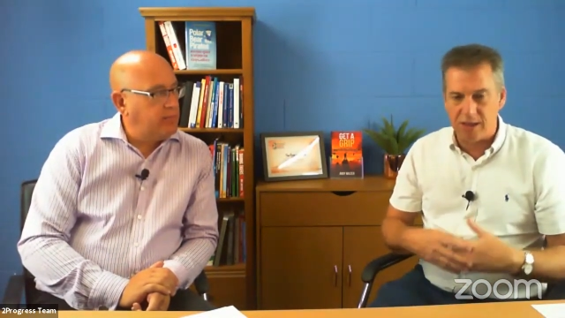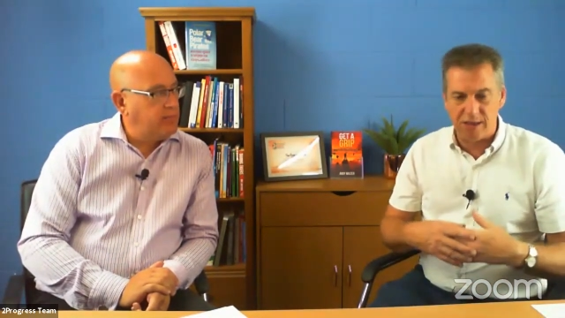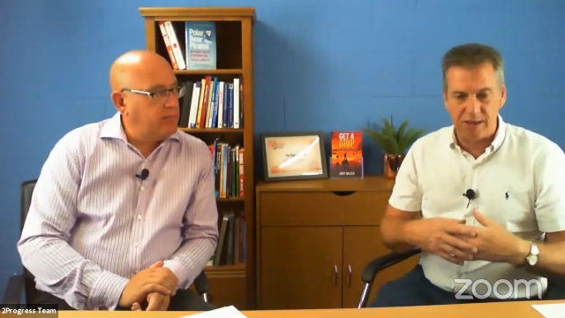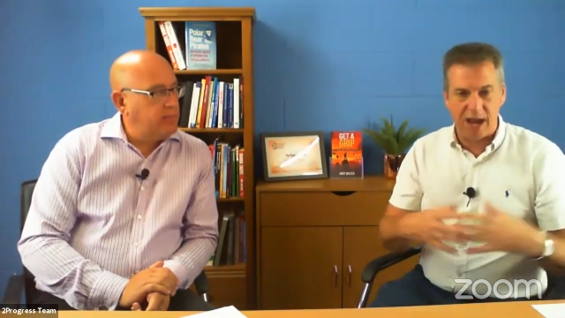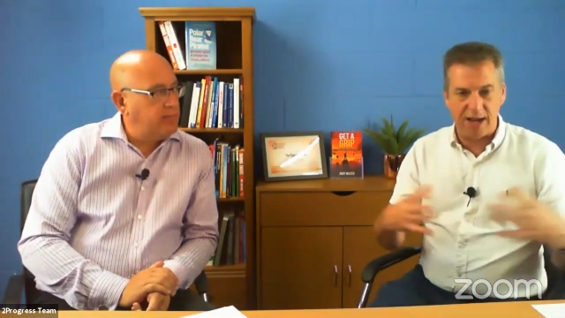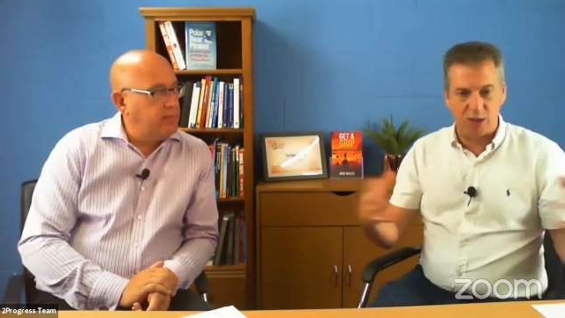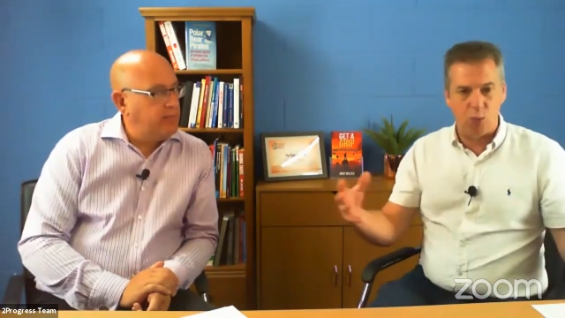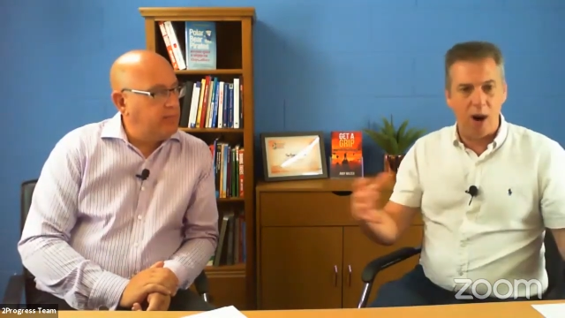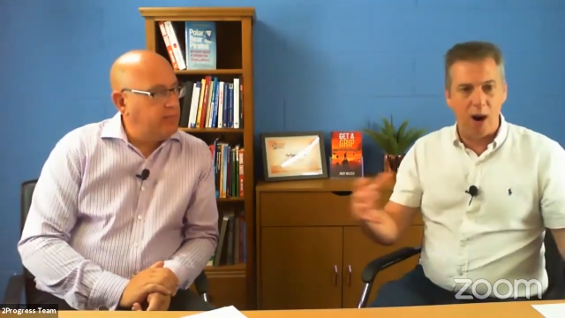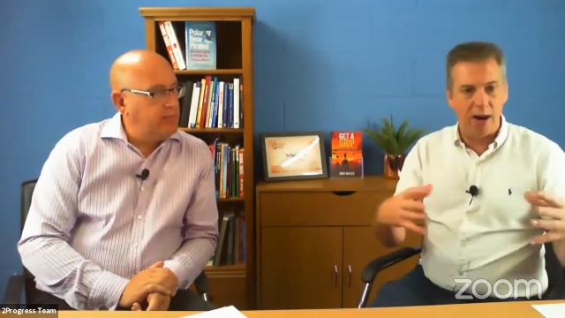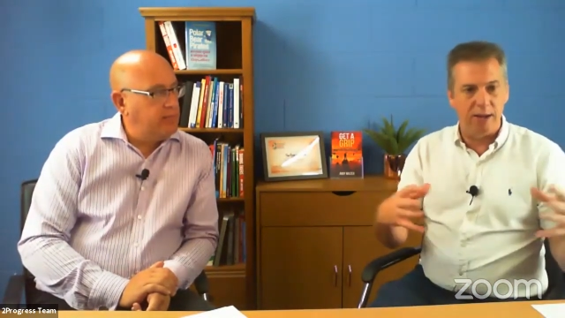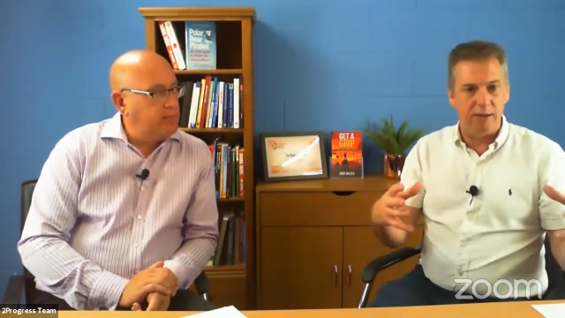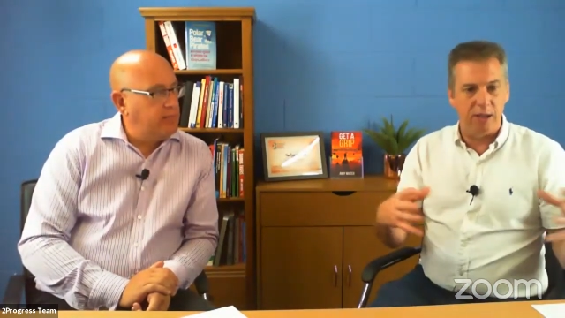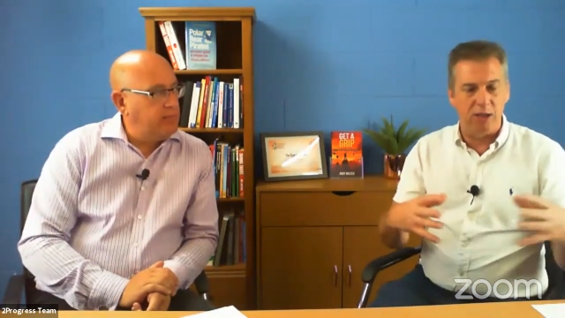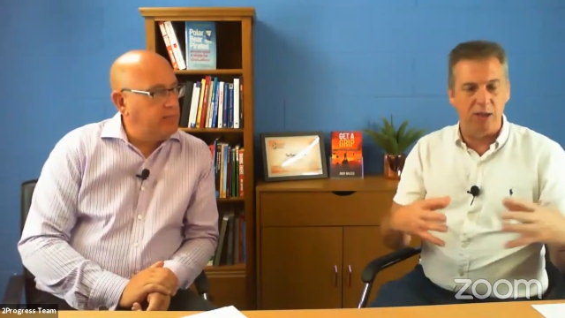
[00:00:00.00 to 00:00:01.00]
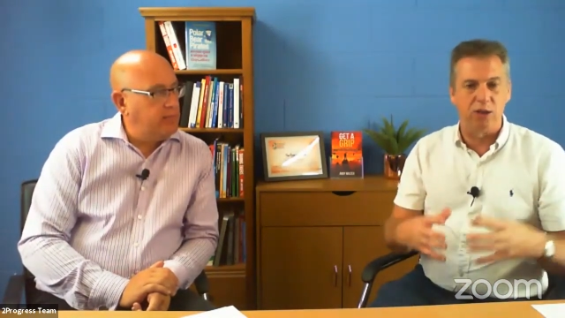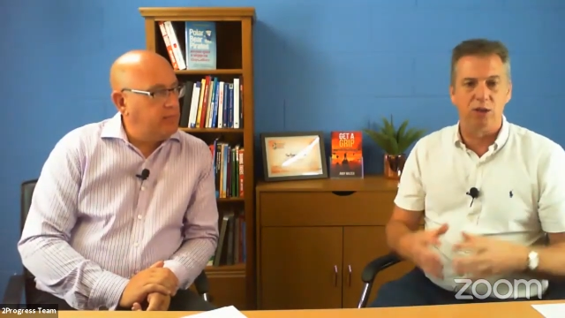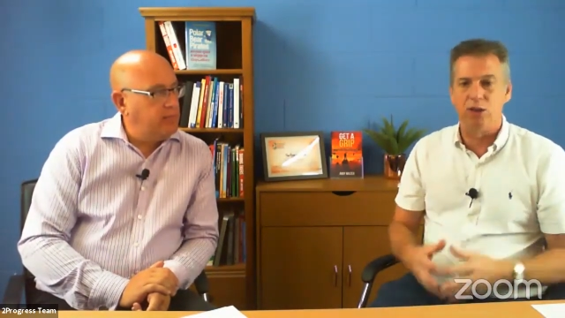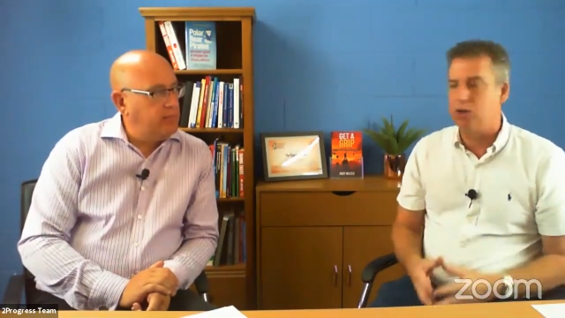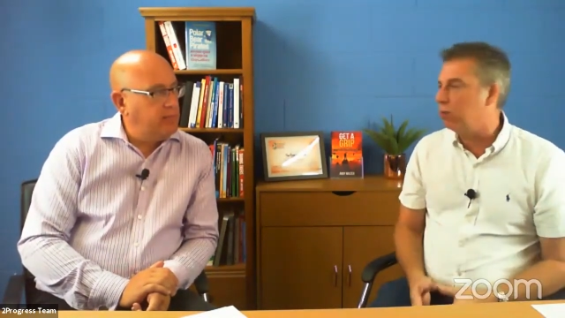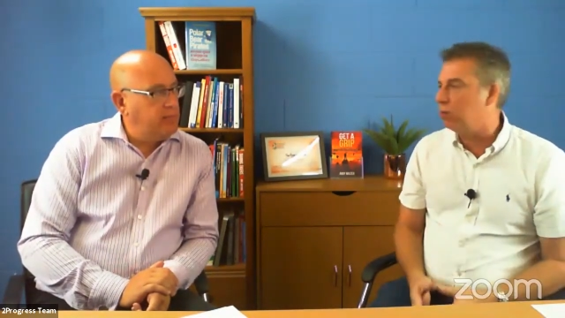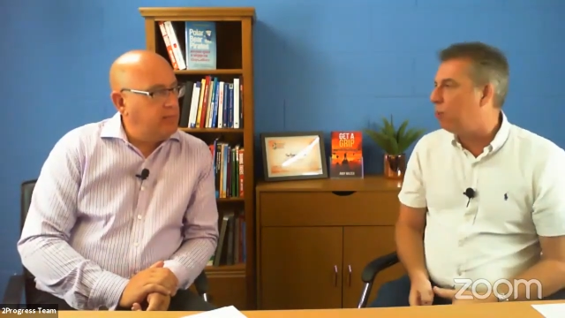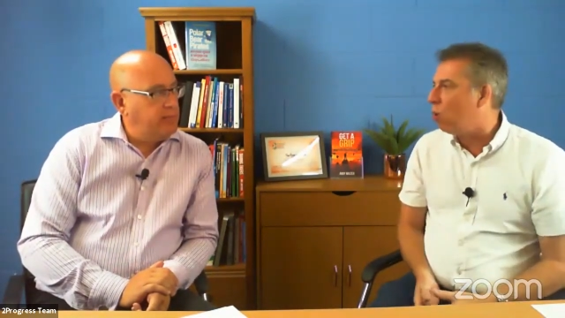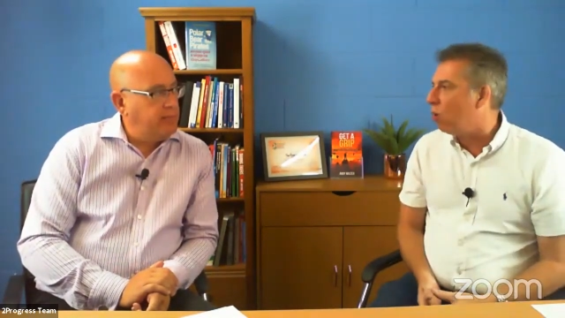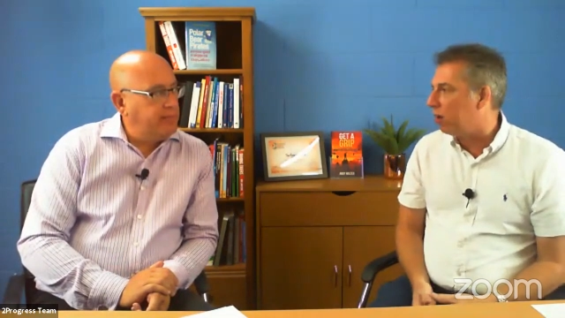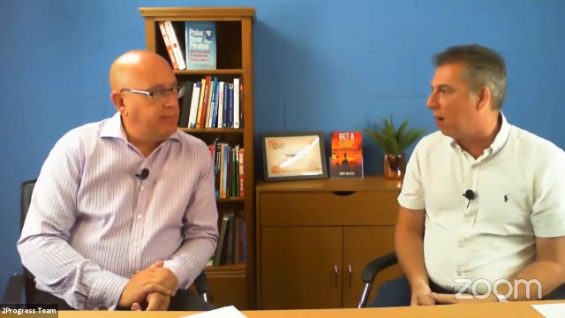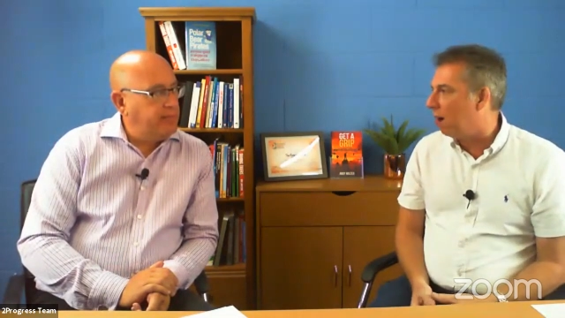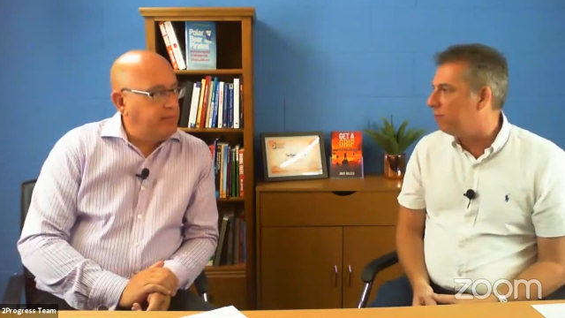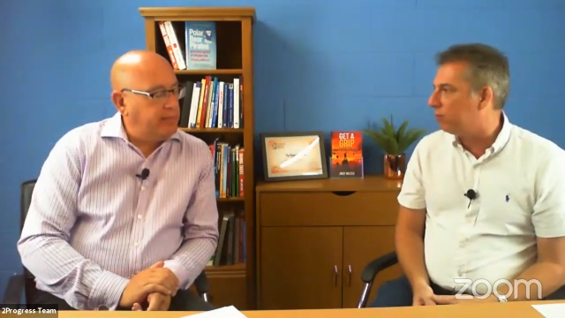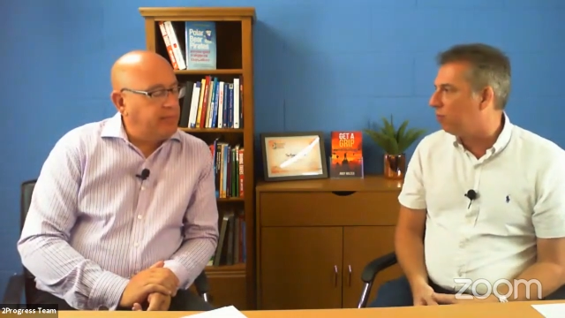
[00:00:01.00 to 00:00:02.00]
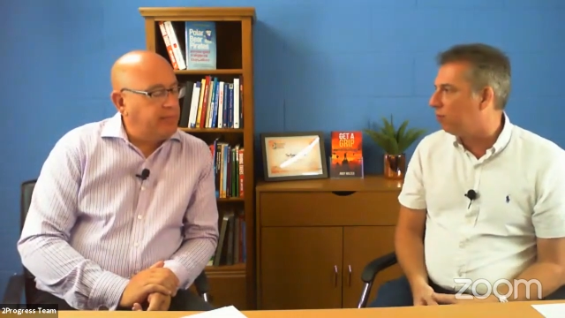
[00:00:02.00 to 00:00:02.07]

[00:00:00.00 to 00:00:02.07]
Speaker 1: that's where the, the, support comes